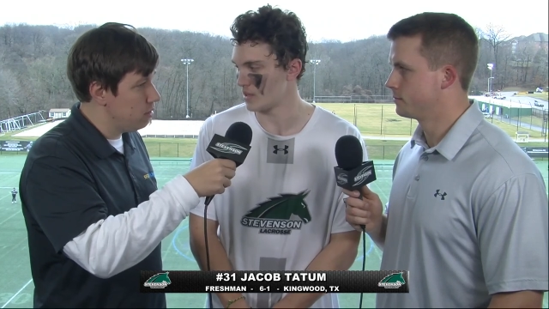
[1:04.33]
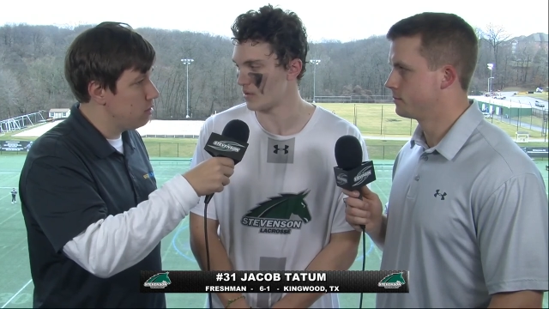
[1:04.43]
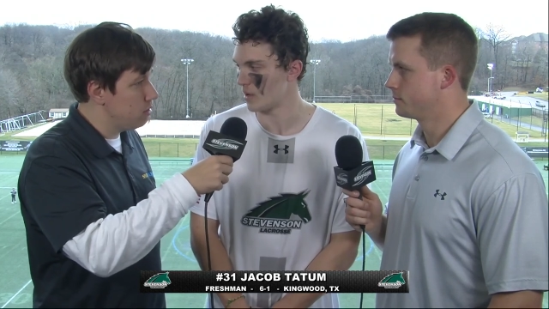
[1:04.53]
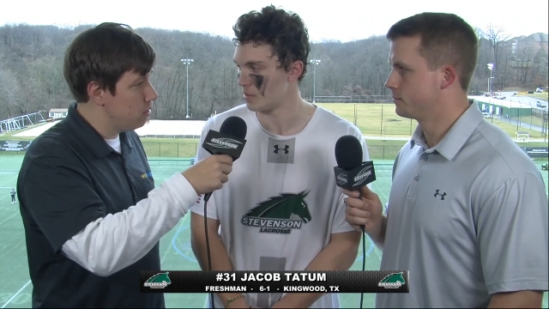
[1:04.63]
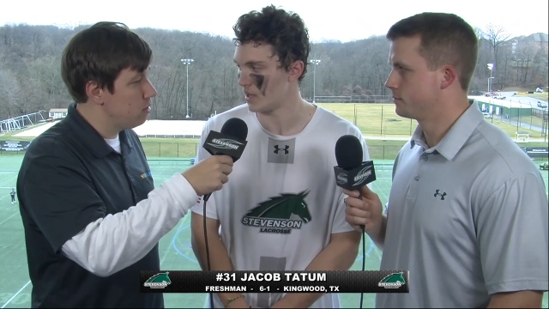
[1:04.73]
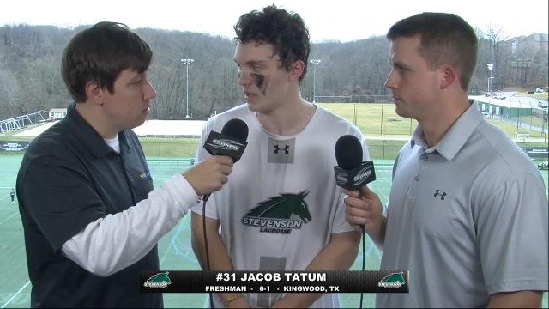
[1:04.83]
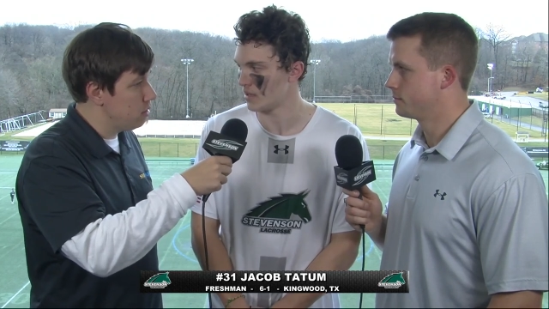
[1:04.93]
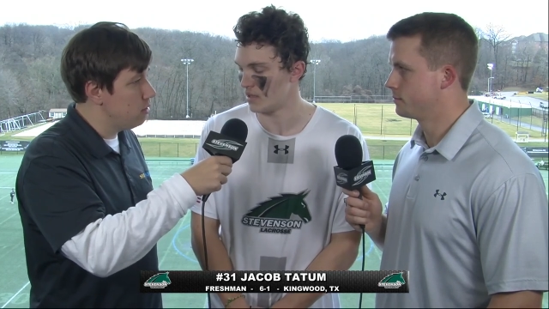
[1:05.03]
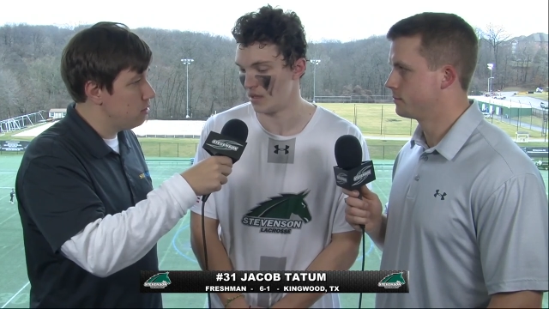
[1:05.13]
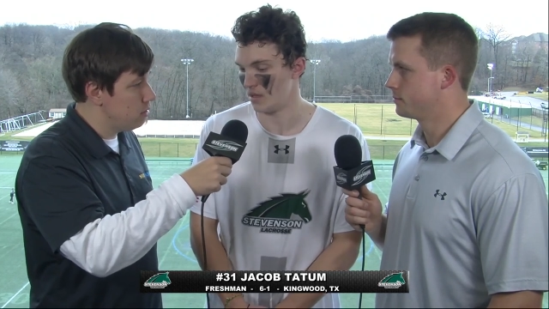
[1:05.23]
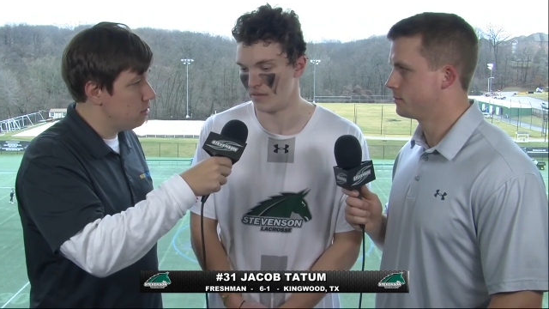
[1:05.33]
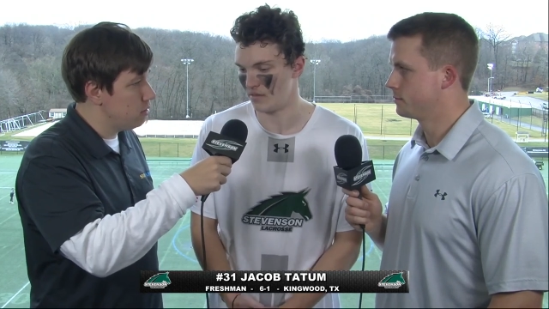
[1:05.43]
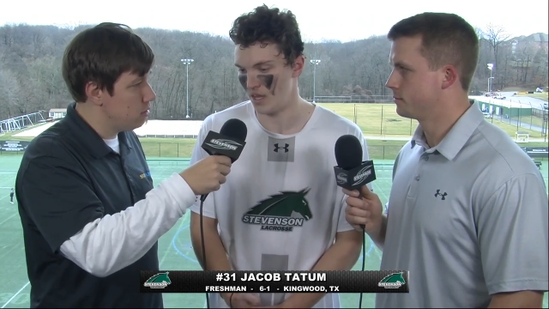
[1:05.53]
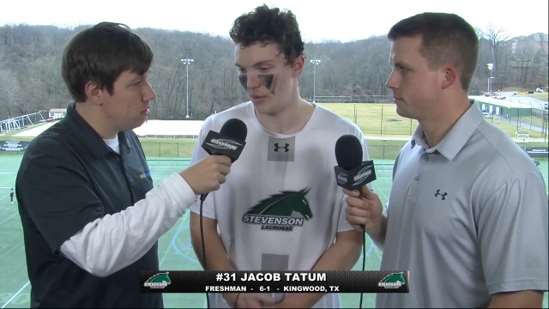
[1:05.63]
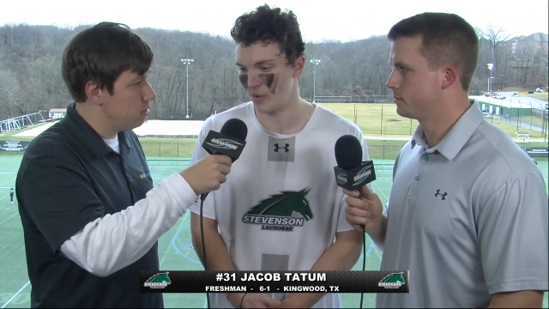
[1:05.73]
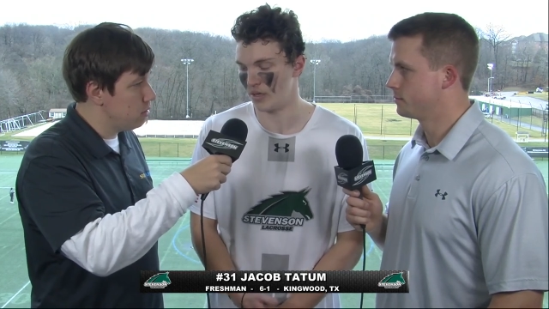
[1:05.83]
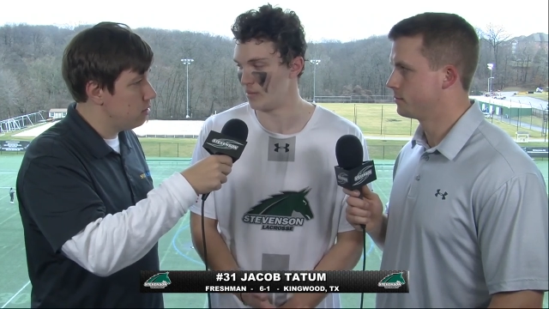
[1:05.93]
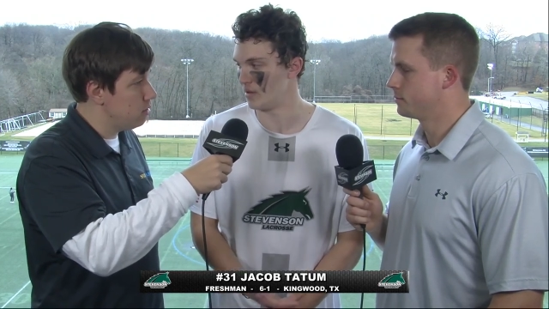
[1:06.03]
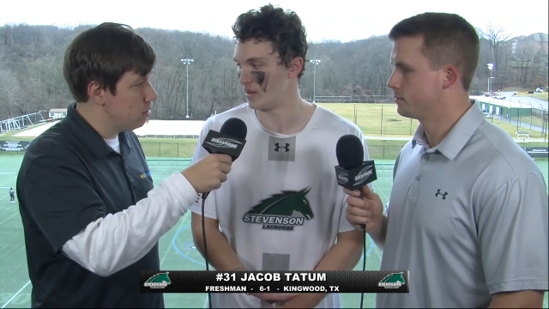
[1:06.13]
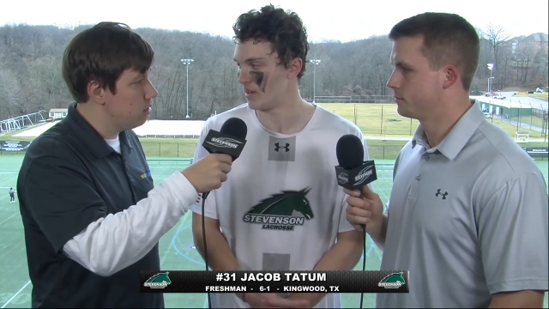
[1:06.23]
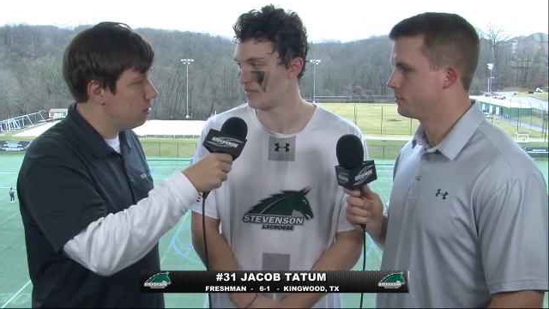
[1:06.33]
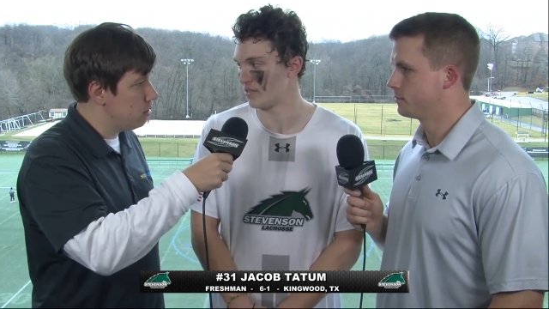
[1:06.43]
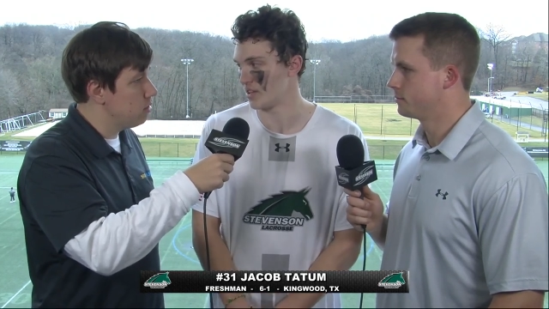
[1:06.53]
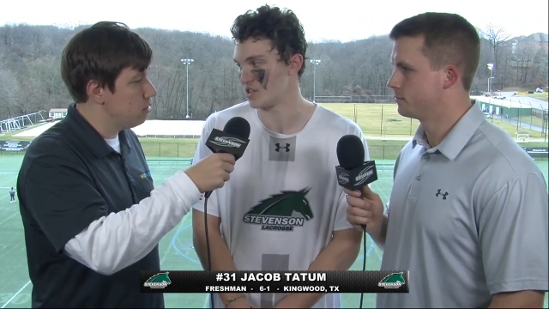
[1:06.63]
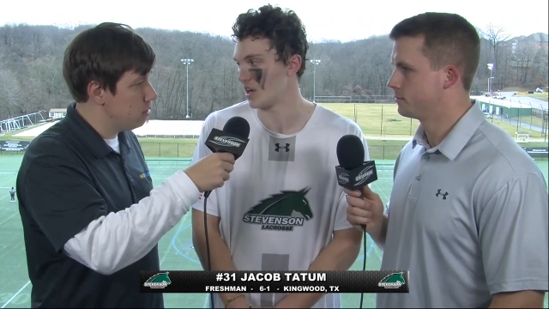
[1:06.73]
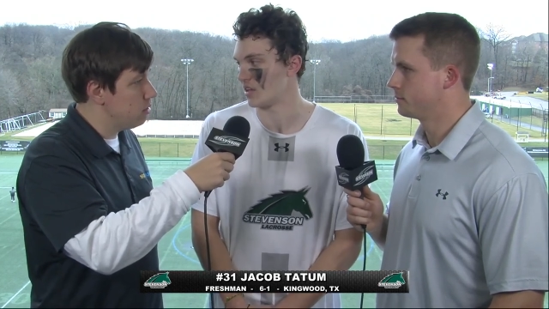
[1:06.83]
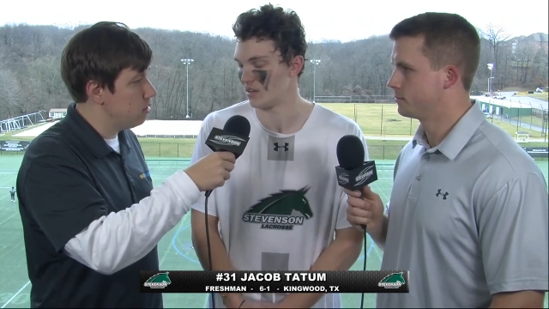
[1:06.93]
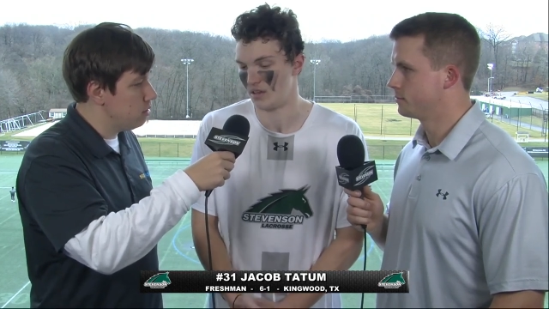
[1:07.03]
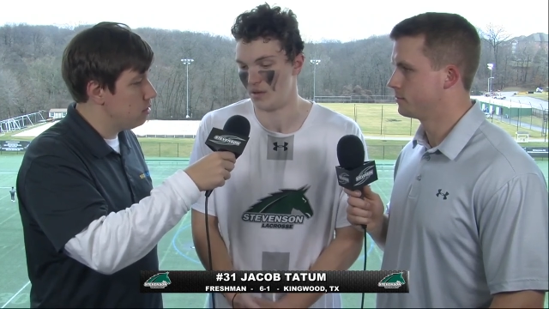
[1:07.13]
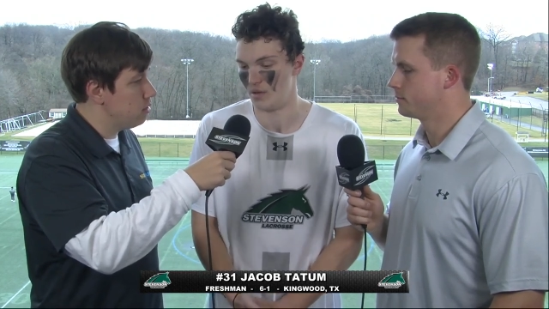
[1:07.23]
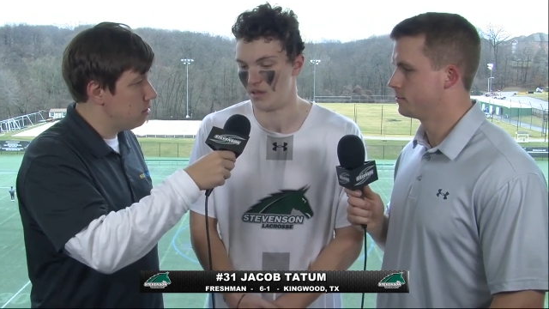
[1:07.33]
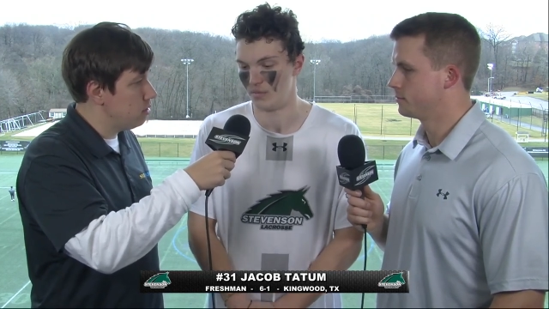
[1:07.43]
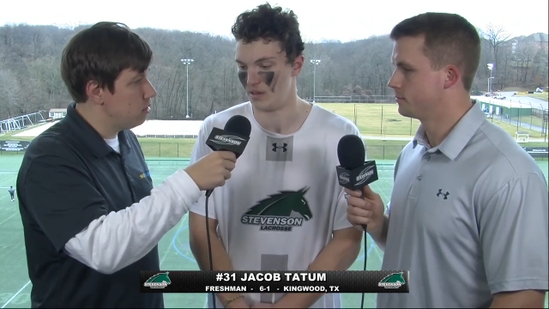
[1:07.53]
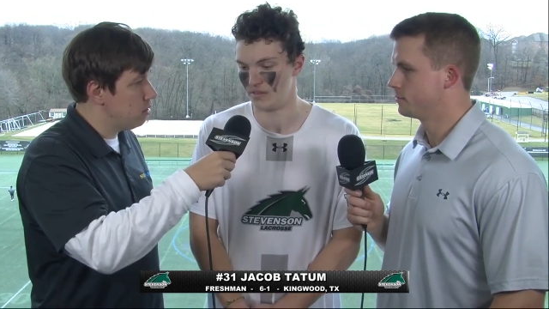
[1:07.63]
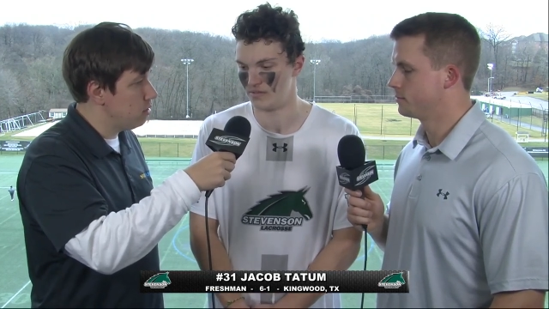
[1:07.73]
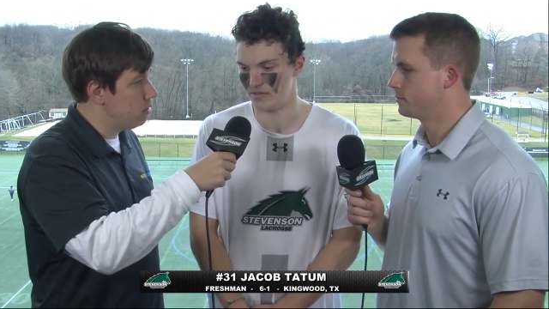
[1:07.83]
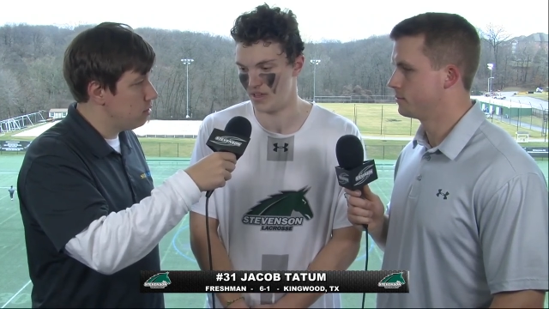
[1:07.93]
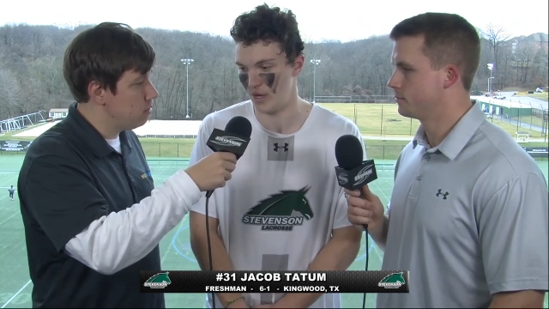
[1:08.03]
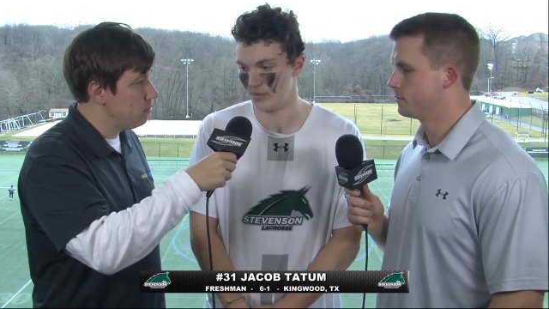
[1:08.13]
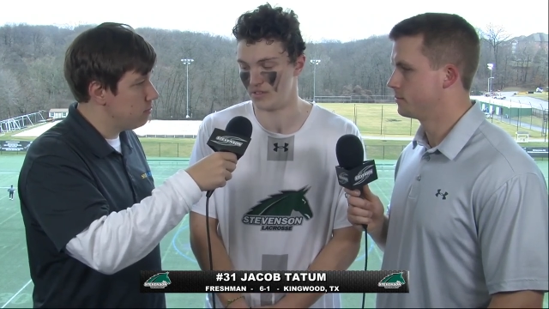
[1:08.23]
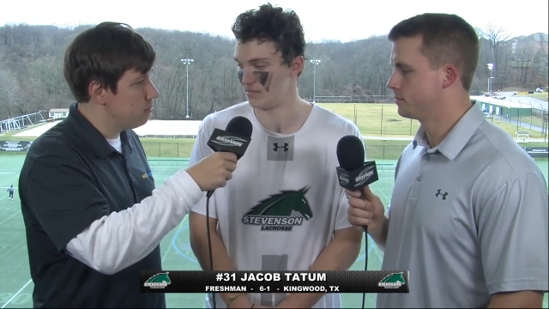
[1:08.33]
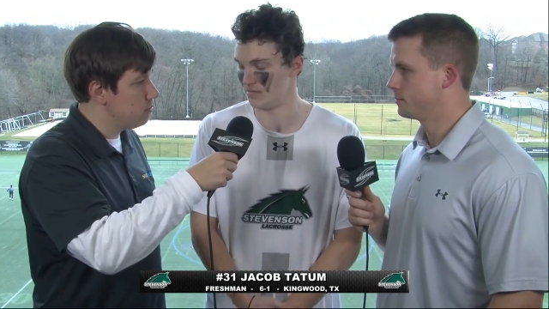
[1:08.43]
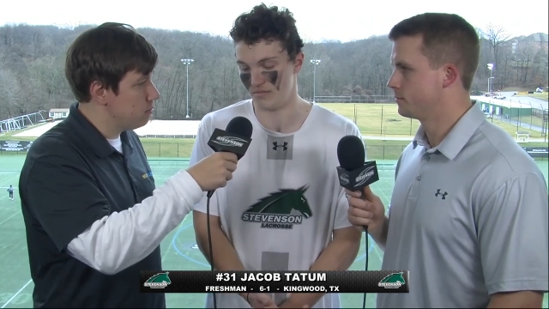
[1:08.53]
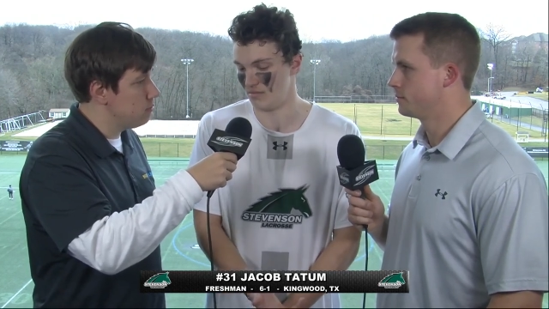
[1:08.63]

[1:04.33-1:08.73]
Speaker 1: to make the right play, and then uh, anyone could have been in that for that shot that I made. I mean, anyone's